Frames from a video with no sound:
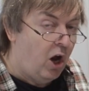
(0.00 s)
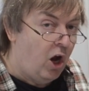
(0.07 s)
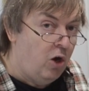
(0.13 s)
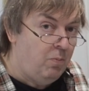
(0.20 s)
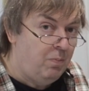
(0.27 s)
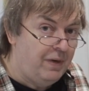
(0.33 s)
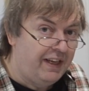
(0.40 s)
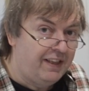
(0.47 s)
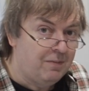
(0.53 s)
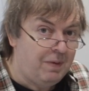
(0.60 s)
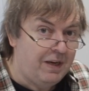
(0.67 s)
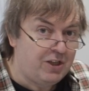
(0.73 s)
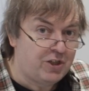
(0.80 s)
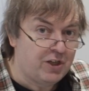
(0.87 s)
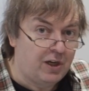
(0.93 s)
Opening the
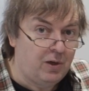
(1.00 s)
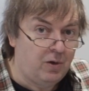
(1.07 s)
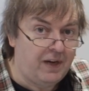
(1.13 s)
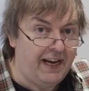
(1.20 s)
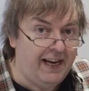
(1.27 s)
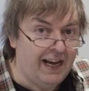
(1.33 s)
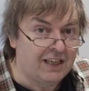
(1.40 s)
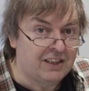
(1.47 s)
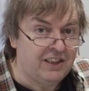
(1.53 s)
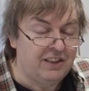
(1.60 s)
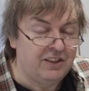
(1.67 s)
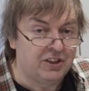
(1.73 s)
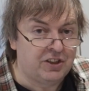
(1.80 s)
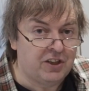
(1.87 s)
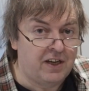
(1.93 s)
picture, looking at
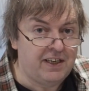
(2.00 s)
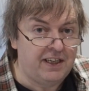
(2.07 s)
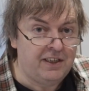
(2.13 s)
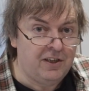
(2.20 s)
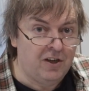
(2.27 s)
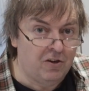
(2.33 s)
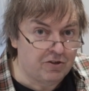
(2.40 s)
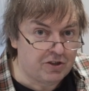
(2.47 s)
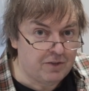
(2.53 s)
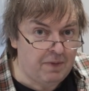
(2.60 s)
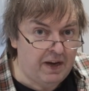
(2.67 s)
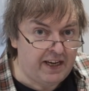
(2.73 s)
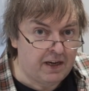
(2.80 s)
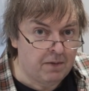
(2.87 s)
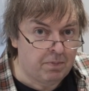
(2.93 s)
it, deciding not to
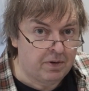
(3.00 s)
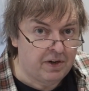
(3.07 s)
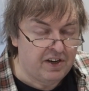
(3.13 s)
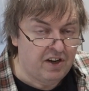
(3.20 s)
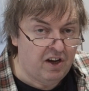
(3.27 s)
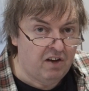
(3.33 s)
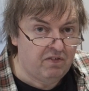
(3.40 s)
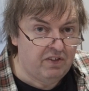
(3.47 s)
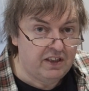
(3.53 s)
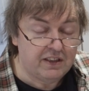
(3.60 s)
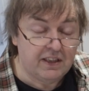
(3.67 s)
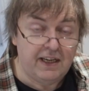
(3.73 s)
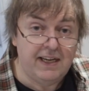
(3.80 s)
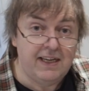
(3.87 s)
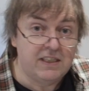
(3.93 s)
make a print of
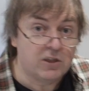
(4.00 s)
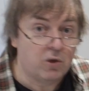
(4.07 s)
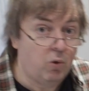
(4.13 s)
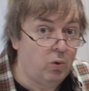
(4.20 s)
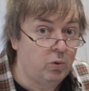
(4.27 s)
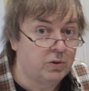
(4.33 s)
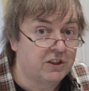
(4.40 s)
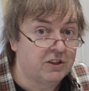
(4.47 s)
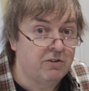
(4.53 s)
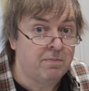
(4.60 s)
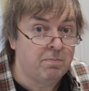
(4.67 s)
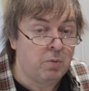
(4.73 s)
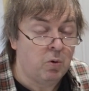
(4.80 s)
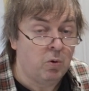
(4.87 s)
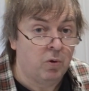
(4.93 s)
it is also
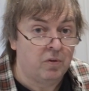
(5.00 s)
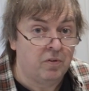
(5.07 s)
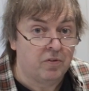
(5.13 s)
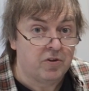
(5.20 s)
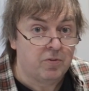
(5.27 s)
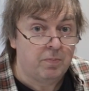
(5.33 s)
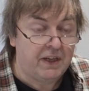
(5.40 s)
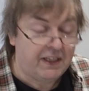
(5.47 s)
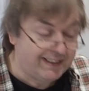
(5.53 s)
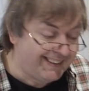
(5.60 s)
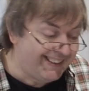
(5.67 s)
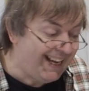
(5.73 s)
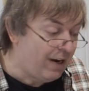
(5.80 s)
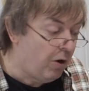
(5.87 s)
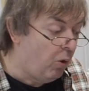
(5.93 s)
important, because
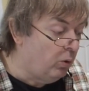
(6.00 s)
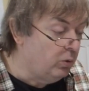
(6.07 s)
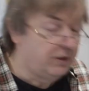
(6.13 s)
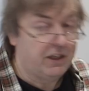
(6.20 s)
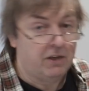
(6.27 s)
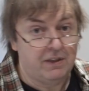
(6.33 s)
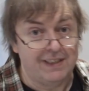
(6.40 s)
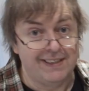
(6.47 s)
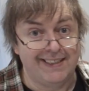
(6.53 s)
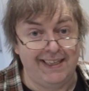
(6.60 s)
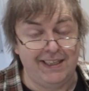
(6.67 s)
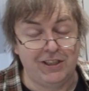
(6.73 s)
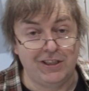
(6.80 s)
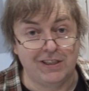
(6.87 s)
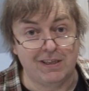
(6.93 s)
that also can
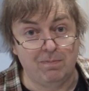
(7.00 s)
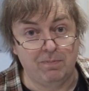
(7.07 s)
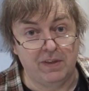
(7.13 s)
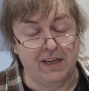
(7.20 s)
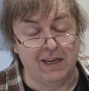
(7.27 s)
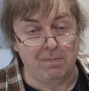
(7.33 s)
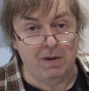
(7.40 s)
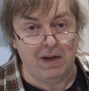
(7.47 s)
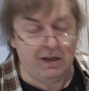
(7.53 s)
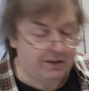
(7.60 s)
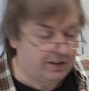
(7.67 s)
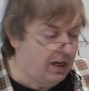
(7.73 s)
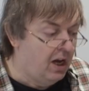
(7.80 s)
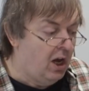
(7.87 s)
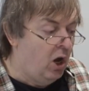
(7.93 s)
teach you something
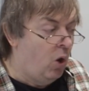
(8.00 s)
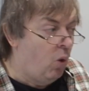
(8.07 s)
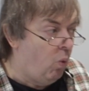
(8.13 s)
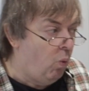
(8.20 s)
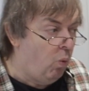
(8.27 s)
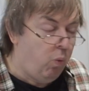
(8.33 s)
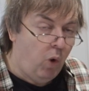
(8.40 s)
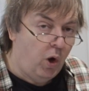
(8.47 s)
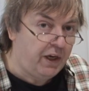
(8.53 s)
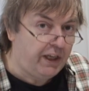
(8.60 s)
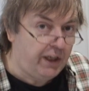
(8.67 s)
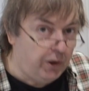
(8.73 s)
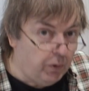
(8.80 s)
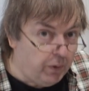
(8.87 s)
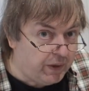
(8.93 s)
about what
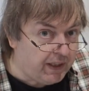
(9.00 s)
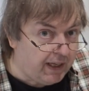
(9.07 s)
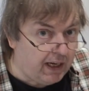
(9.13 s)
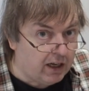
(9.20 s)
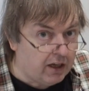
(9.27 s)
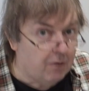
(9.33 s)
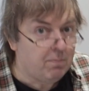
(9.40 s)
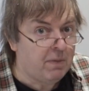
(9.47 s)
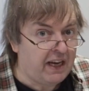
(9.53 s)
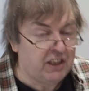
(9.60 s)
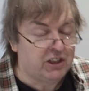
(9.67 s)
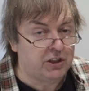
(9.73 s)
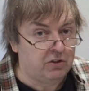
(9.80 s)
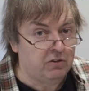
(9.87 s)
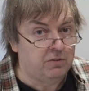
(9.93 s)
you think
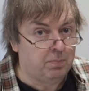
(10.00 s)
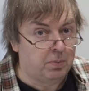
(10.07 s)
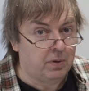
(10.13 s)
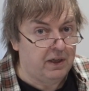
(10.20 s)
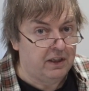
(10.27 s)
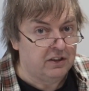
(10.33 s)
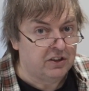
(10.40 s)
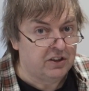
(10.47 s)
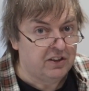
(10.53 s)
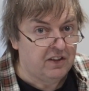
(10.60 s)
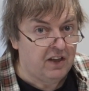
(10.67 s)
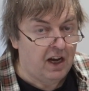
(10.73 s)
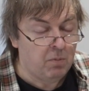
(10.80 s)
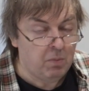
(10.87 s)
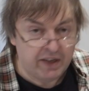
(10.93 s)
makes a good print.
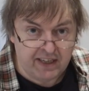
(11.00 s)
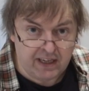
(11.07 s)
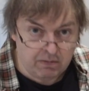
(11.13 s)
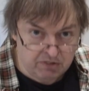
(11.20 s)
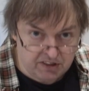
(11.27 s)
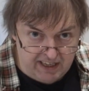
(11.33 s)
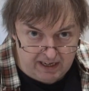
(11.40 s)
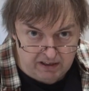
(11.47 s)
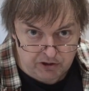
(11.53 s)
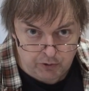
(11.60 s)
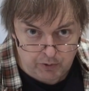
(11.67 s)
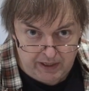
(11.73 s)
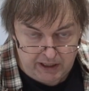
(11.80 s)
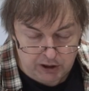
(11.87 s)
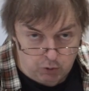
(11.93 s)
And when it comes down
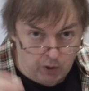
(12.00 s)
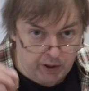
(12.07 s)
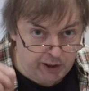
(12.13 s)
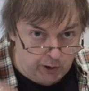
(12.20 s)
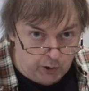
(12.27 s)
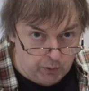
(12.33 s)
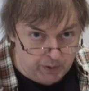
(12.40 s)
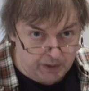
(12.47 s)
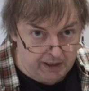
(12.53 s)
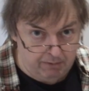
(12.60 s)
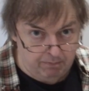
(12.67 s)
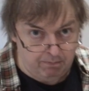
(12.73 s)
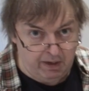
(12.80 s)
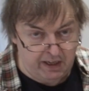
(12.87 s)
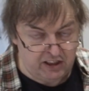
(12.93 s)
to it, it's what you
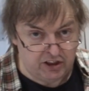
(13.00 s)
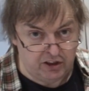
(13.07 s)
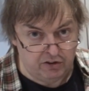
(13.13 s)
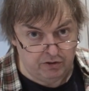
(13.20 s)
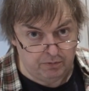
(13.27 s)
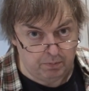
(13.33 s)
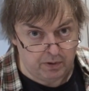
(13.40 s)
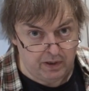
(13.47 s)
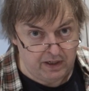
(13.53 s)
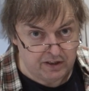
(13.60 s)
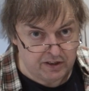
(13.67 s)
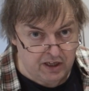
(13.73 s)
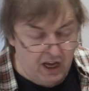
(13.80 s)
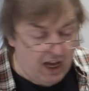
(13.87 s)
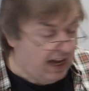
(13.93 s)
think makes a good print.